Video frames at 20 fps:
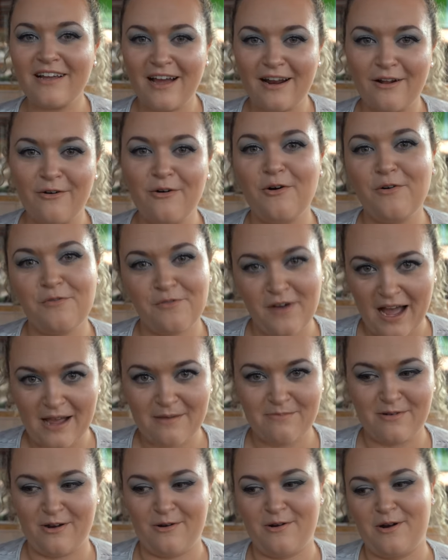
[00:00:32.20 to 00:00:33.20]
got a whole
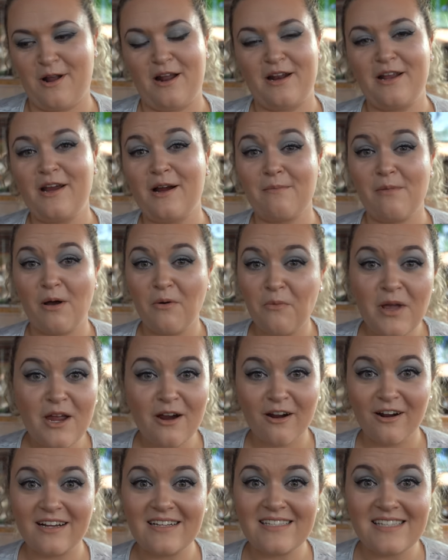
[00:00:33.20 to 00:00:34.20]
vibe going on here, but we
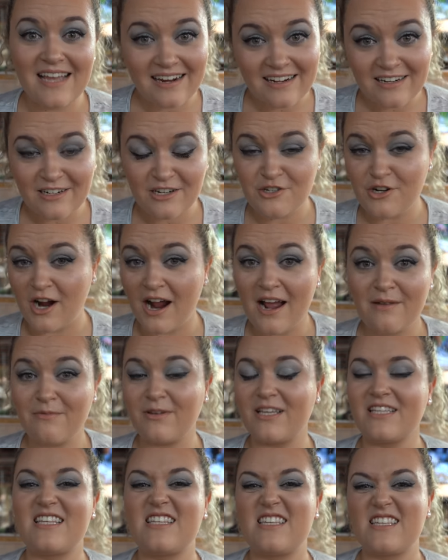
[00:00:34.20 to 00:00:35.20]
are excited to try it
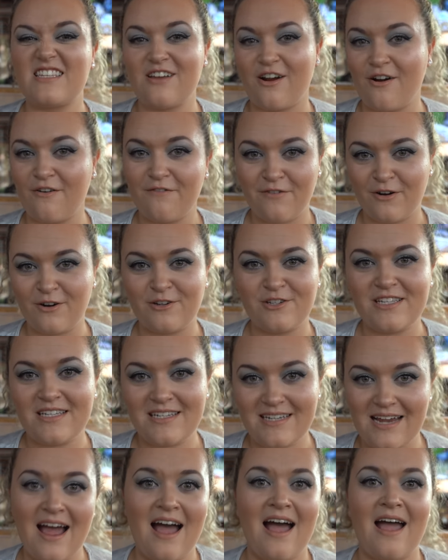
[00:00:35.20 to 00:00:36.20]
because this is our first
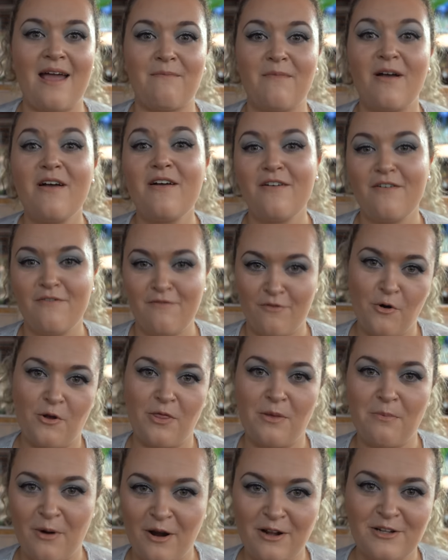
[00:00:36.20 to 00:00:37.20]
time for
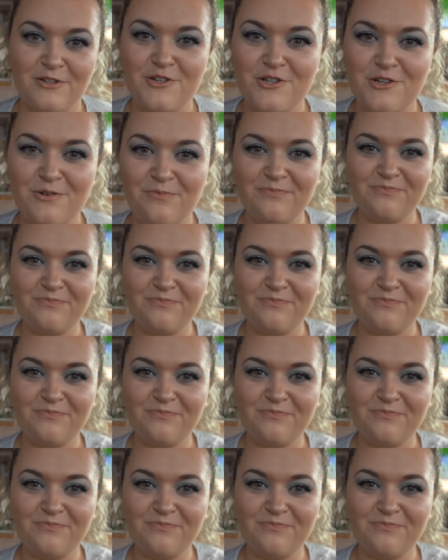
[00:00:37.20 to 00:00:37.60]
the brunch.